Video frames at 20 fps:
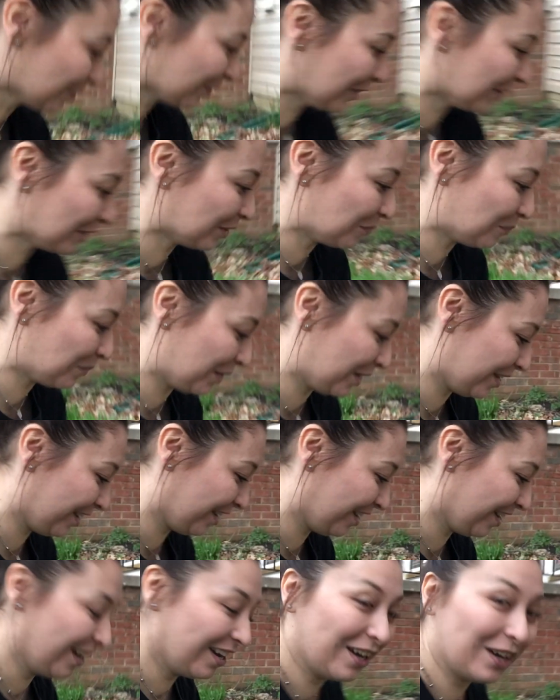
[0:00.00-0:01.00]
gonna be
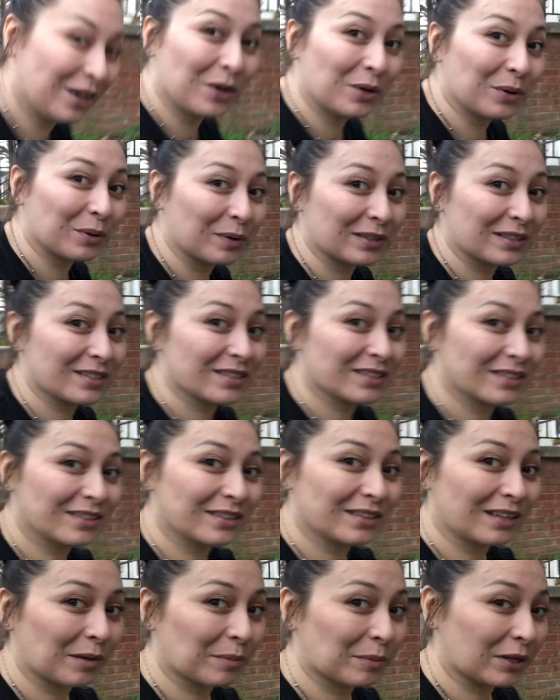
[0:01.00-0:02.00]
what
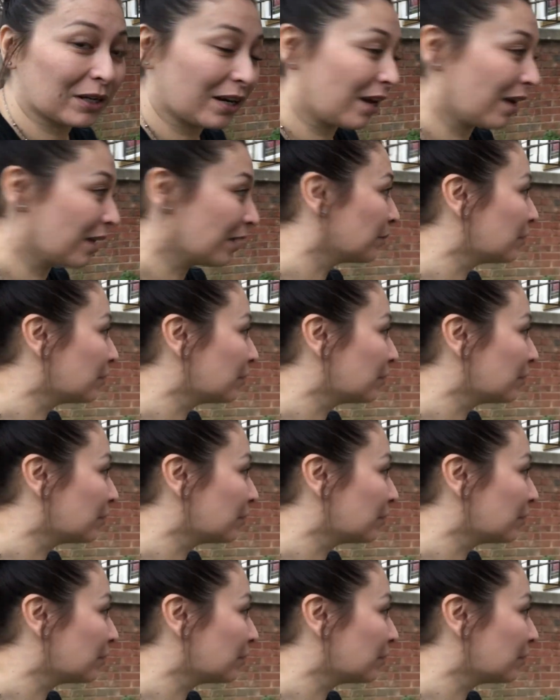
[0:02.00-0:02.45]
I'm gonna end up